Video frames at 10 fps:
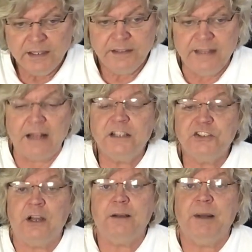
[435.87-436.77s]
Now
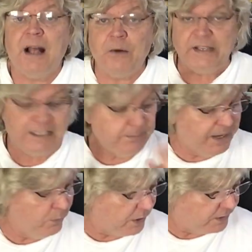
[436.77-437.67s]
let's talk about how
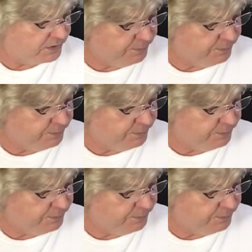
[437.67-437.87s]
eBay works,